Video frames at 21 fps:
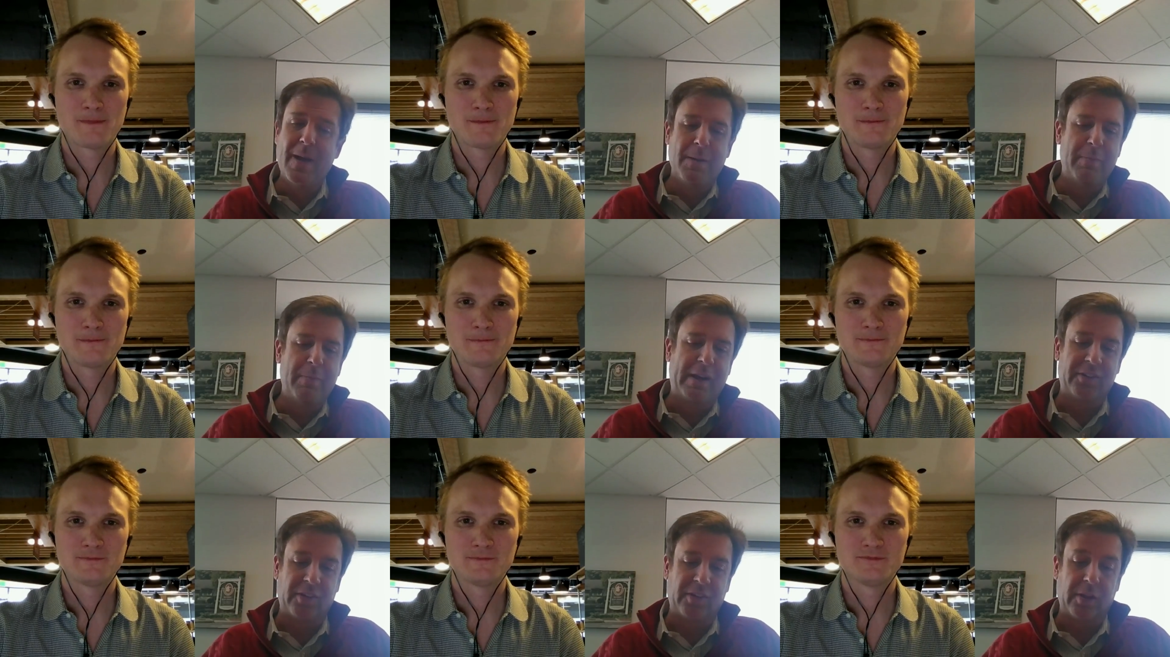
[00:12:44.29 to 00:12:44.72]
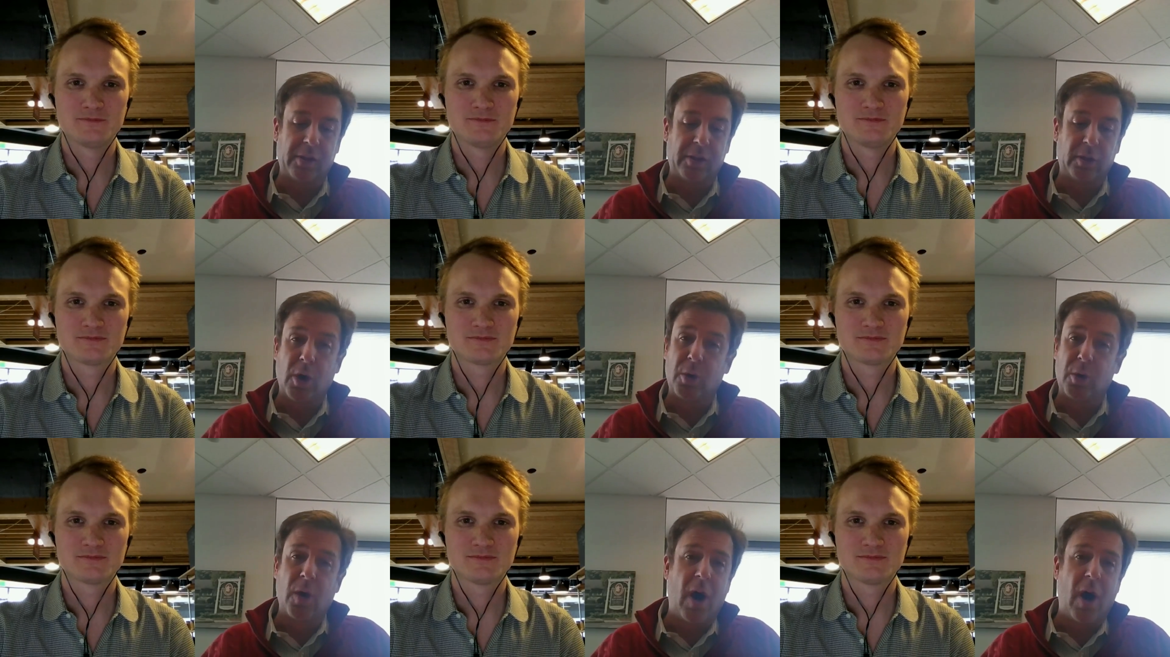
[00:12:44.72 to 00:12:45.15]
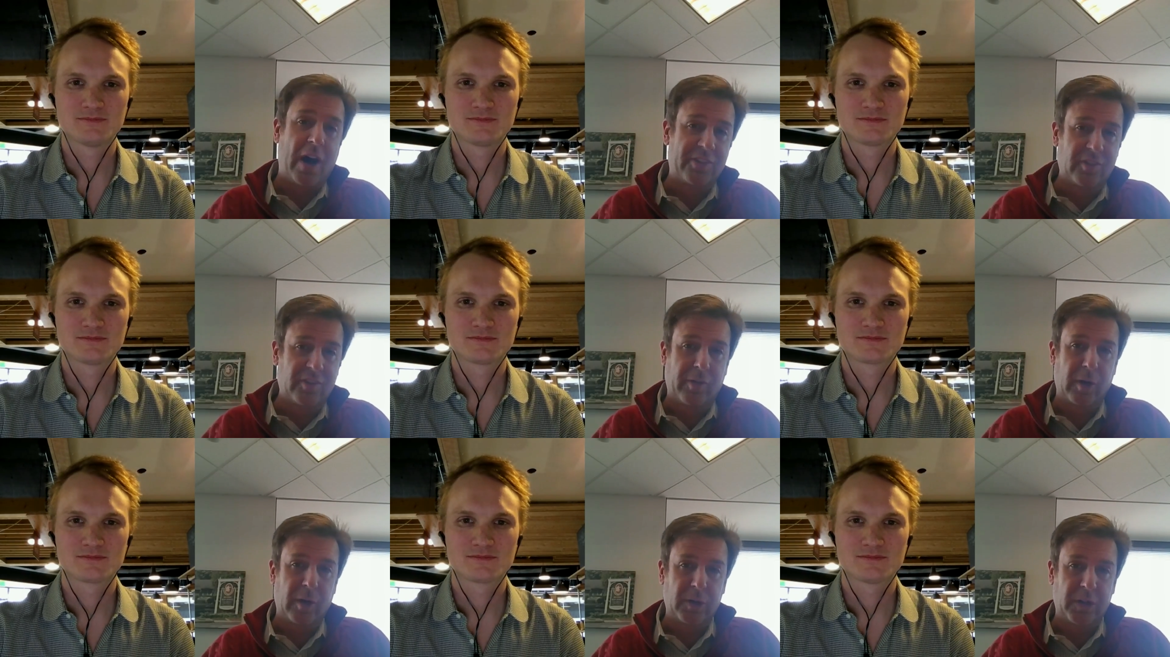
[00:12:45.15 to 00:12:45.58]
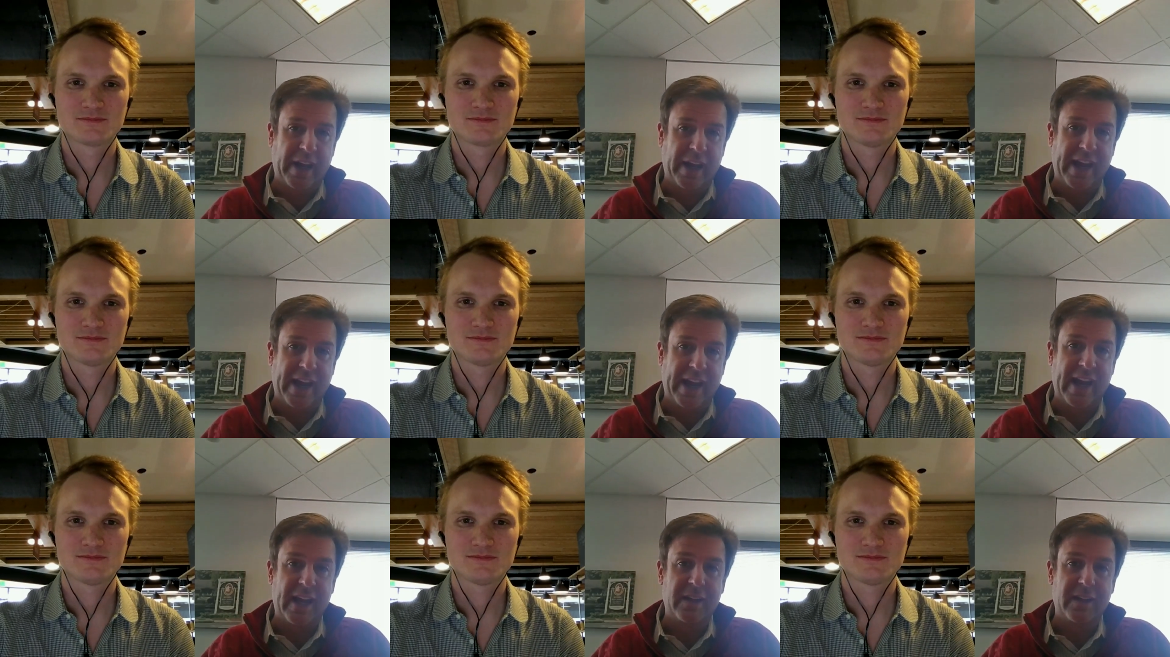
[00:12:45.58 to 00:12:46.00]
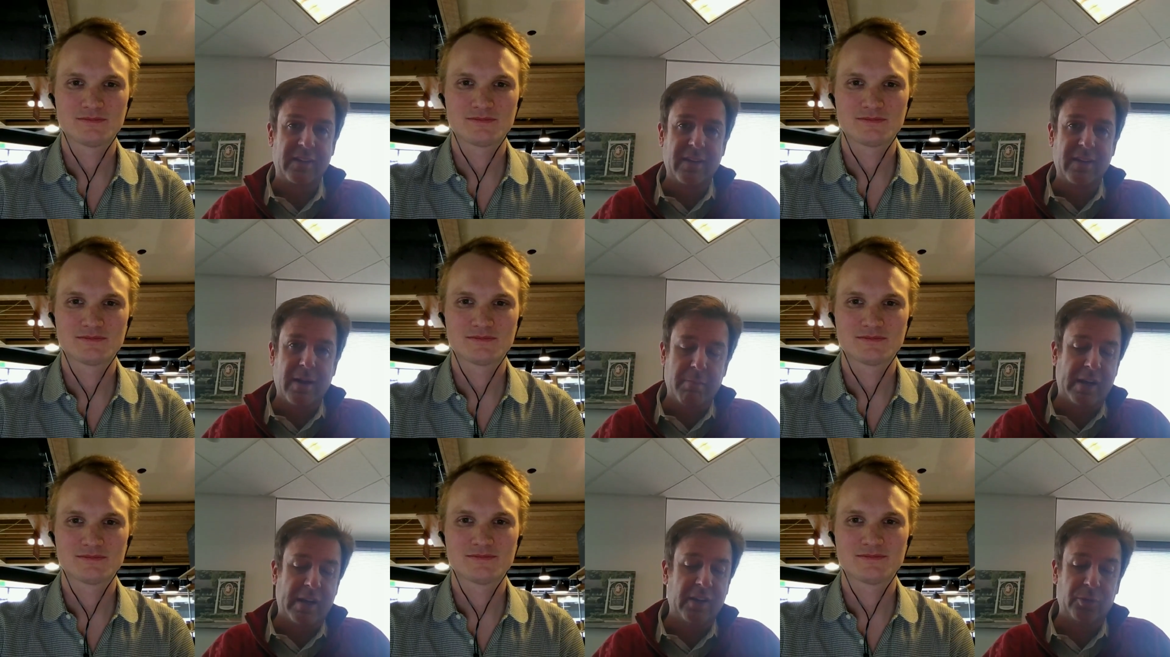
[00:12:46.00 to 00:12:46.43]
Speaker 1: because of the low cost of our land,
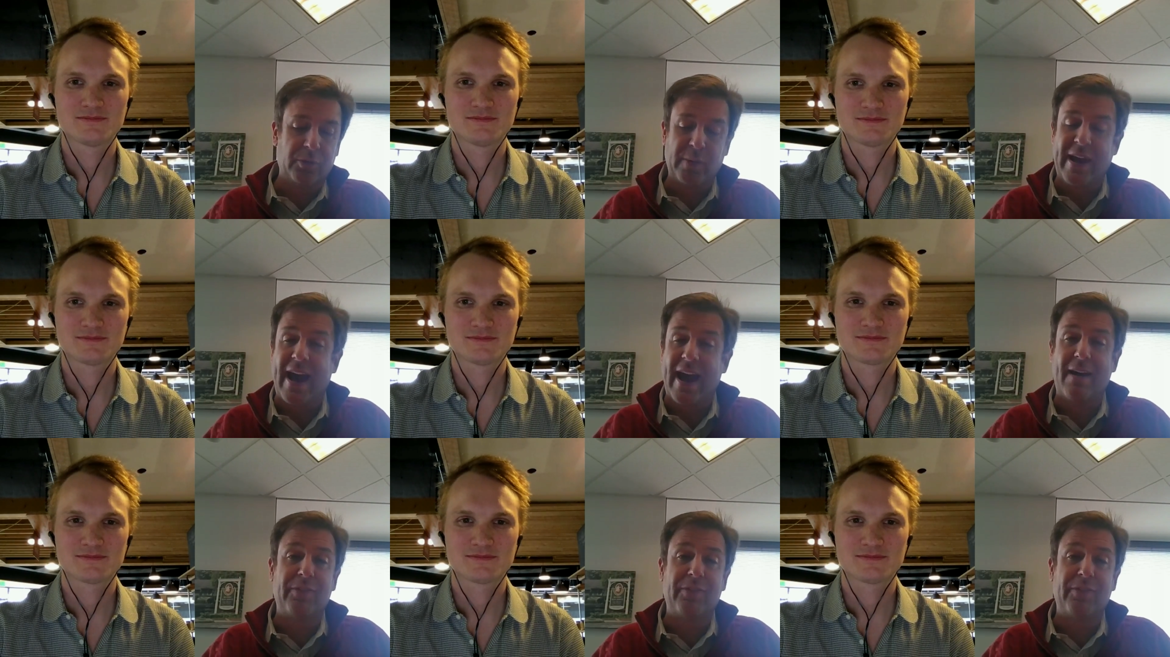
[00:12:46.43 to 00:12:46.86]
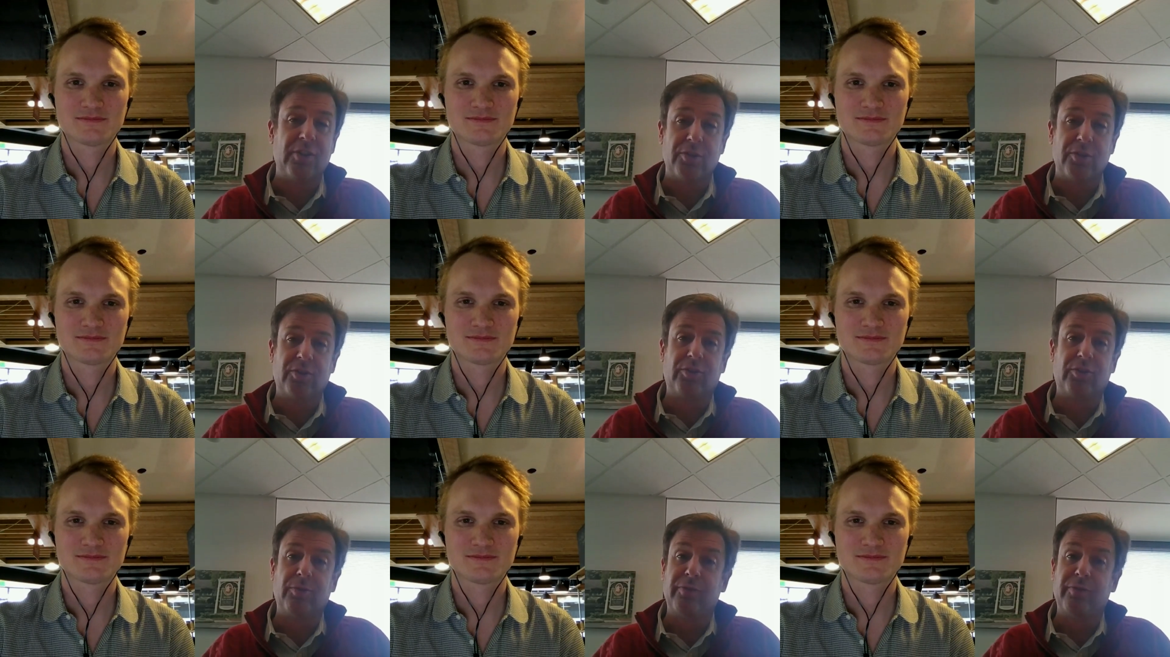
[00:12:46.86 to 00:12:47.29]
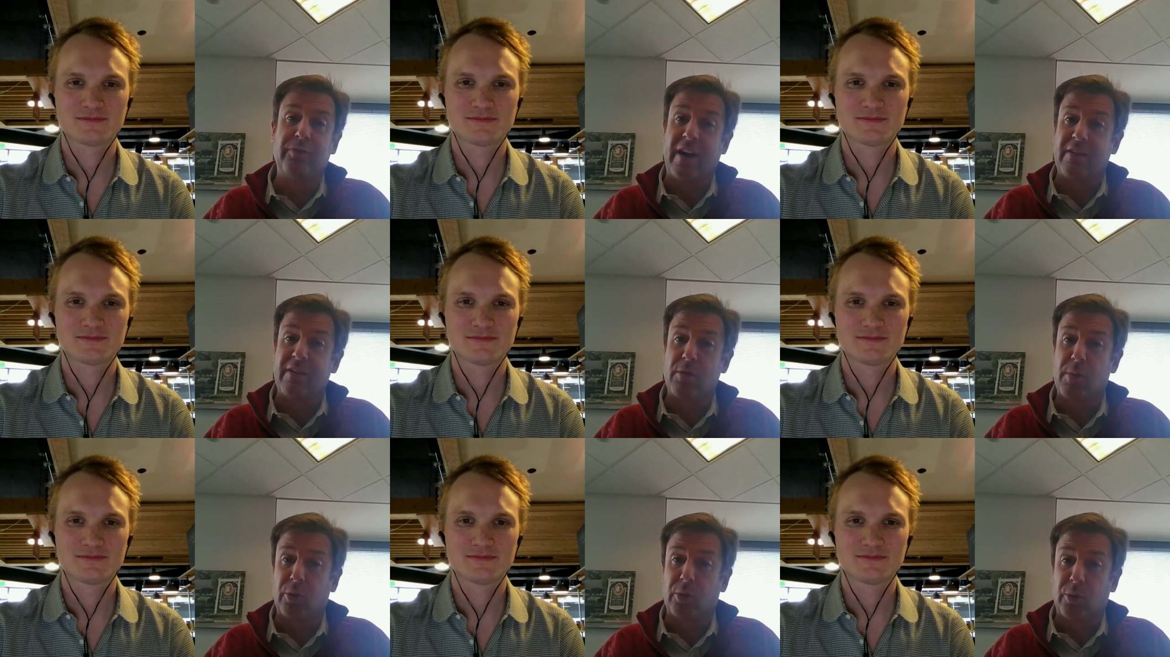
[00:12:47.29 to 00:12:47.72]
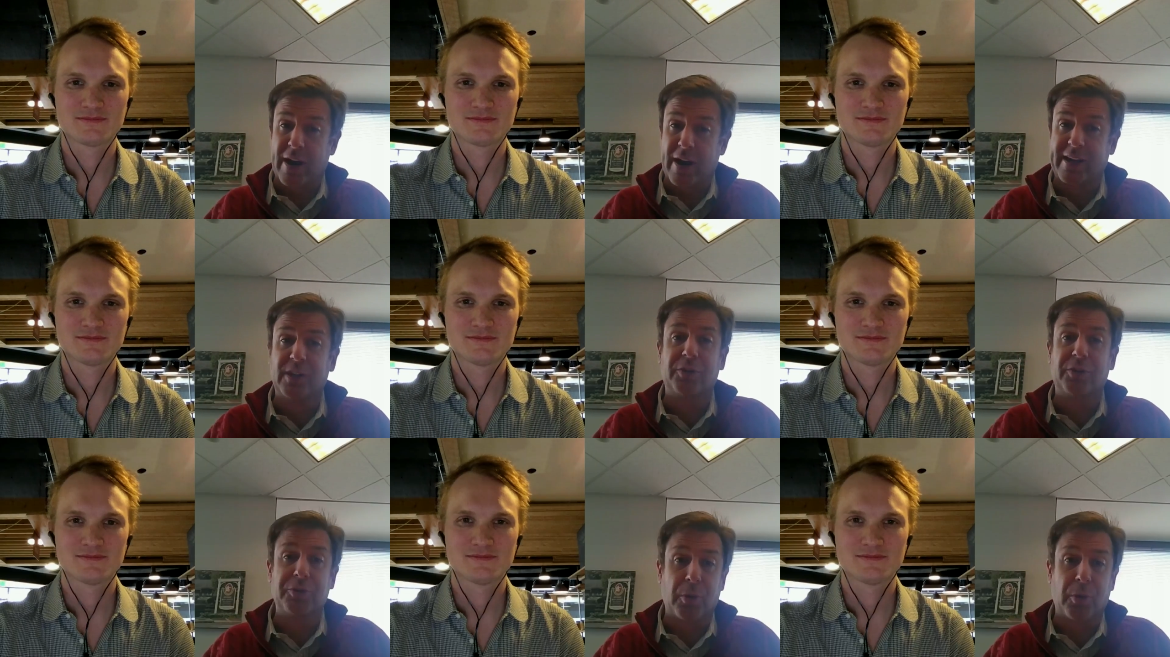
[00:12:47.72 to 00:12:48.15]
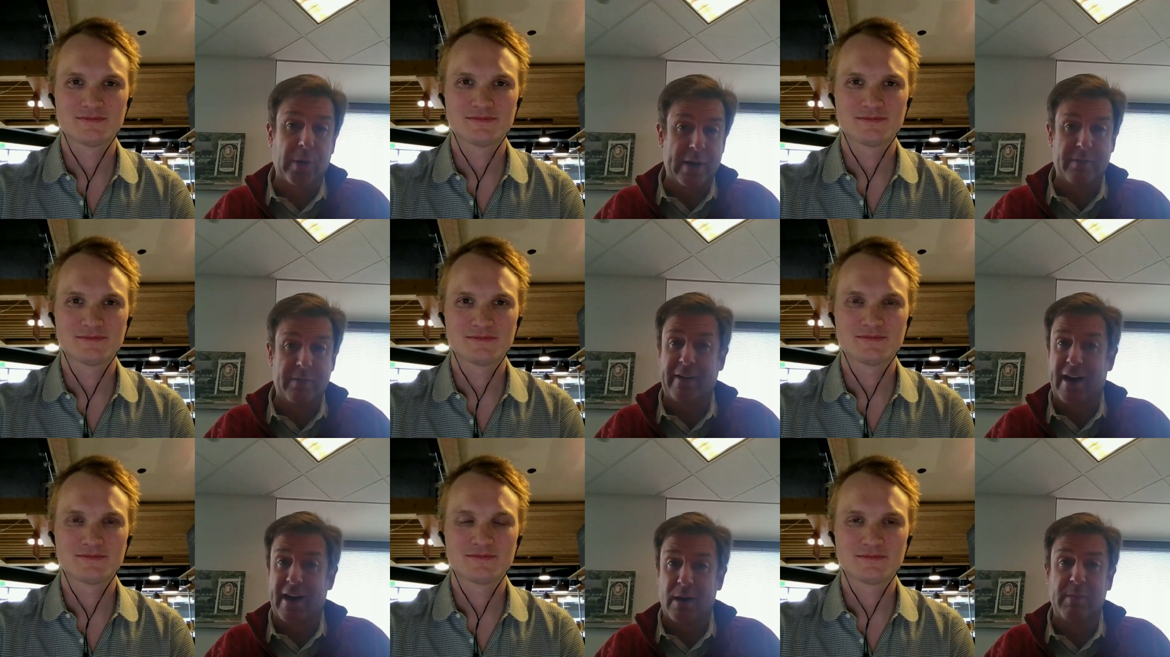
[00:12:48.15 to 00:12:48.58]
and because we have such favorable
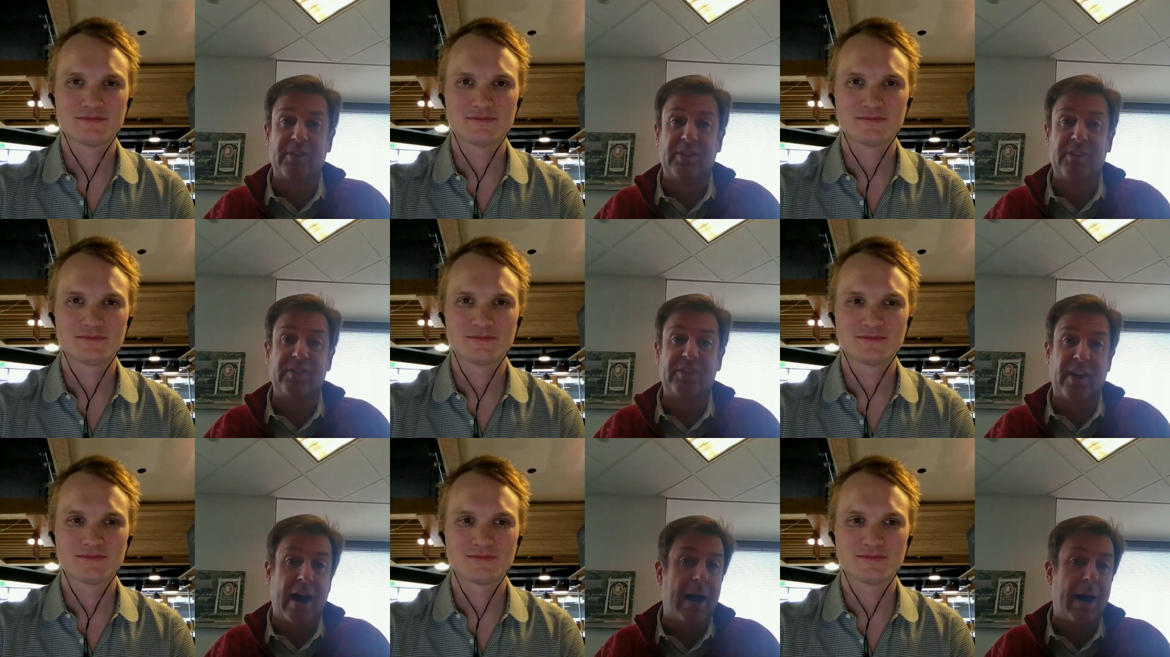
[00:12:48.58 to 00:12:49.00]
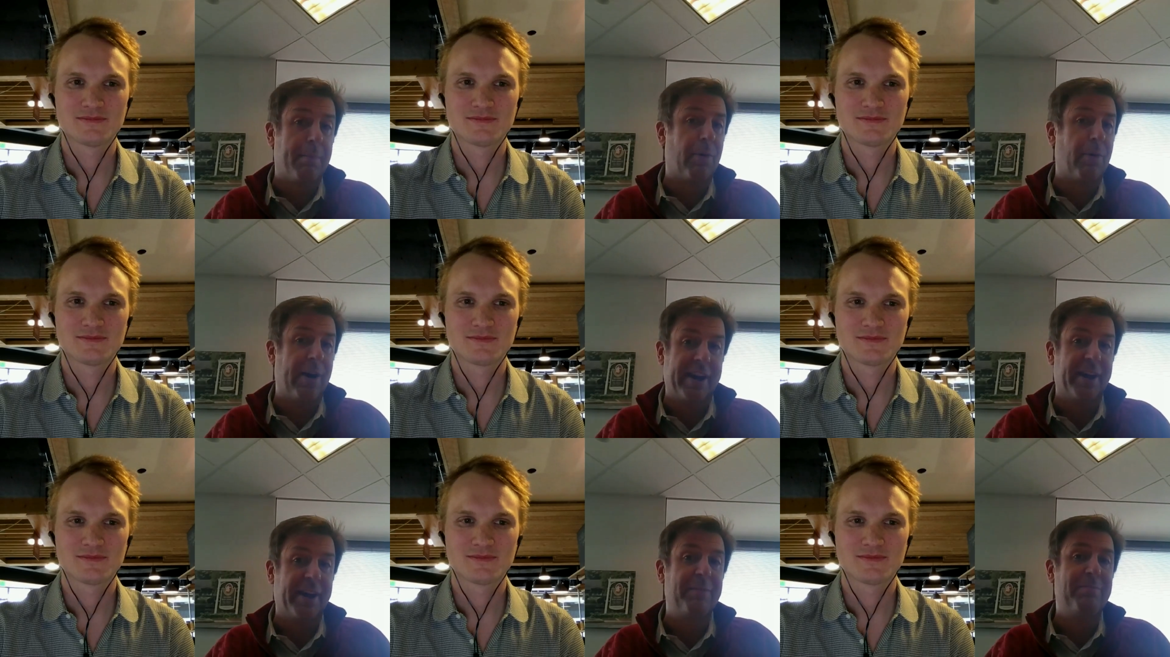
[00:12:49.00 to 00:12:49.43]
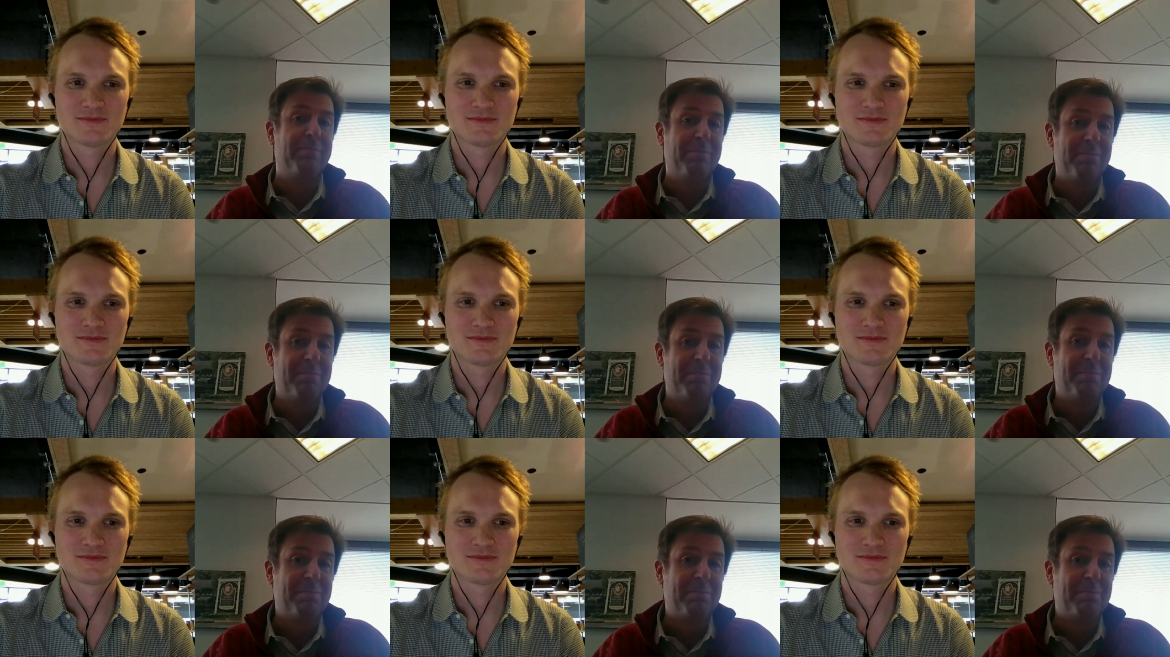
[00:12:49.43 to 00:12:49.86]
regulatory environments to operate in.